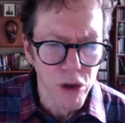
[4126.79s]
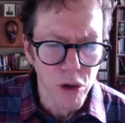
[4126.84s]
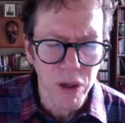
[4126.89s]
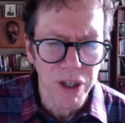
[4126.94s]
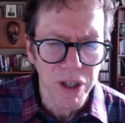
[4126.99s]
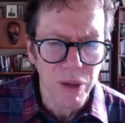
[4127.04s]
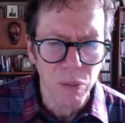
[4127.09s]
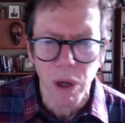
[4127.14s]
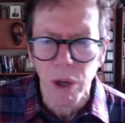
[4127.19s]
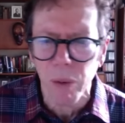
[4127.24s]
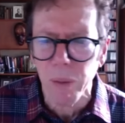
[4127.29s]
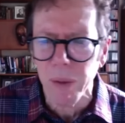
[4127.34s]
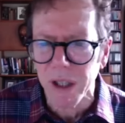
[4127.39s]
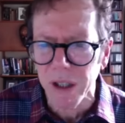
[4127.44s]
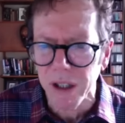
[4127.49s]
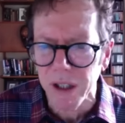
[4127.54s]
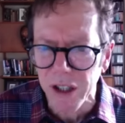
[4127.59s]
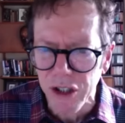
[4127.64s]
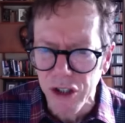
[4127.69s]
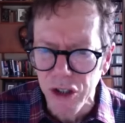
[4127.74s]
and what are we going to
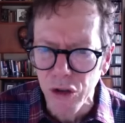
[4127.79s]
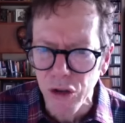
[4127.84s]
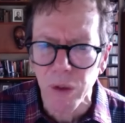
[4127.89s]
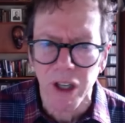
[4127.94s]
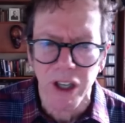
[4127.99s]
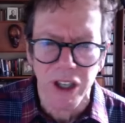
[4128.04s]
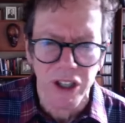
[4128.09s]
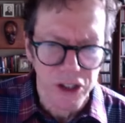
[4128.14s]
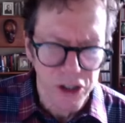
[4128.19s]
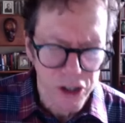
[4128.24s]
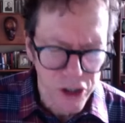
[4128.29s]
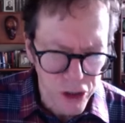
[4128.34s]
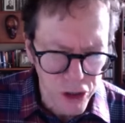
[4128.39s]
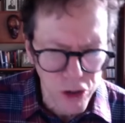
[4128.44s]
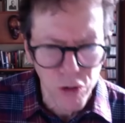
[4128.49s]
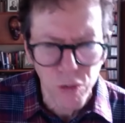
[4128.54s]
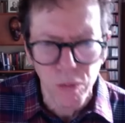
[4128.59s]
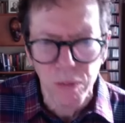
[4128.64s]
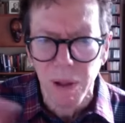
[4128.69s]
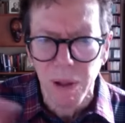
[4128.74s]
do we're going to sue
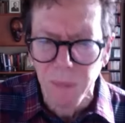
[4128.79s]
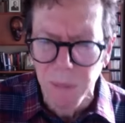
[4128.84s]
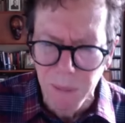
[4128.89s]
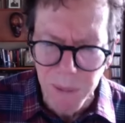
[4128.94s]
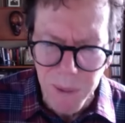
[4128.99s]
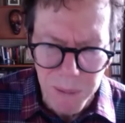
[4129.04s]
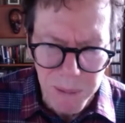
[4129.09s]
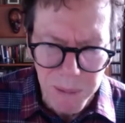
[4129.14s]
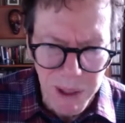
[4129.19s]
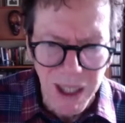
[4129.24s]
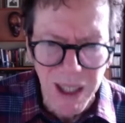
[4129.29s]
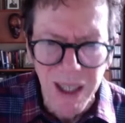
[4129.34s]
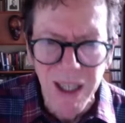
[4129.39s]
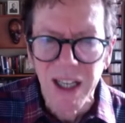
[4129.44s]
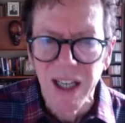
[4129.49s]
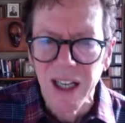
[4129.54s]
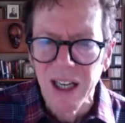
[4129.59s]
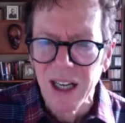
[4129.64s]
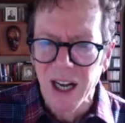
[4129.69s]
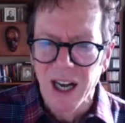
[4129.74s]
blah blah blah blah
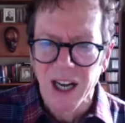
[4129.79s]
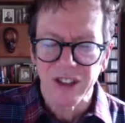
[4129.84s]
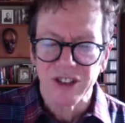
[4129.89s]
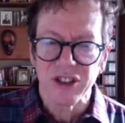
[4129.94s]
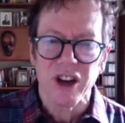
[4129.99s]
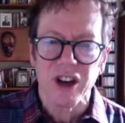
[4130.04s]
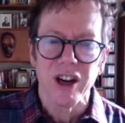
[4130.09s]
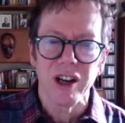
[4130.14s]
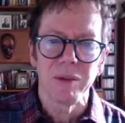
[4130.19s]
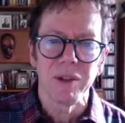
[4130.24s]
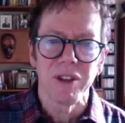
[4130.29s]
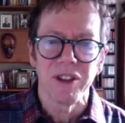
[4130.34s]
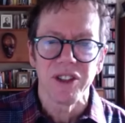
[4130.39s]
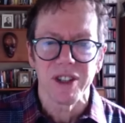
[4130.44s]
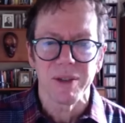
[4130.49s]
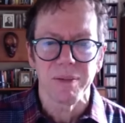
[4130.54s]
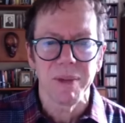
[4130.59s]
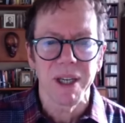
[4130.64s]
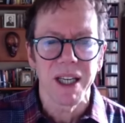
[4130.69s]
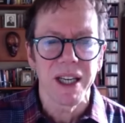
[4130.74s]
i saw him in this
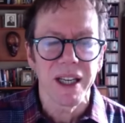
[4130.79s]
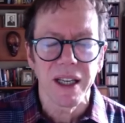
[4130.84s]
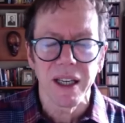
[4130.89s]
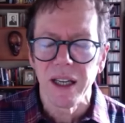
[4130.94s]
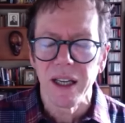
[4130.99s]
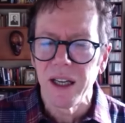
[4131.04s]
meeting